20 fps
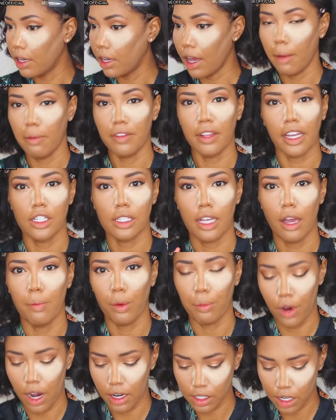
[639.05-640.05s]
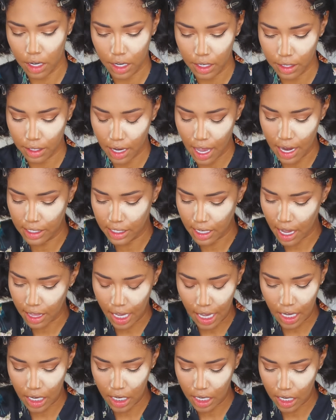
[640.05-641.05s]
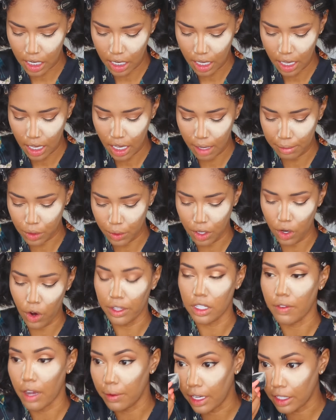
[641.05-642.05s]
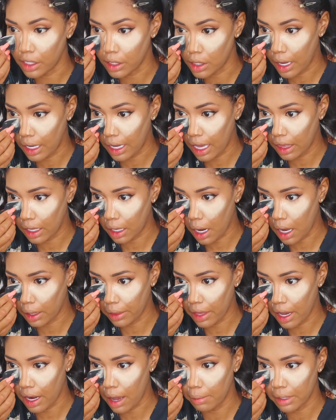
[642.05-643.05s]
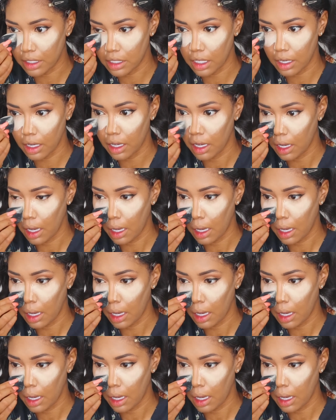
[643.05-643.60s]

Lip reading: I feel like I just get more product on, and it's not like in between all this foundation, so I get the color that I'm mixing.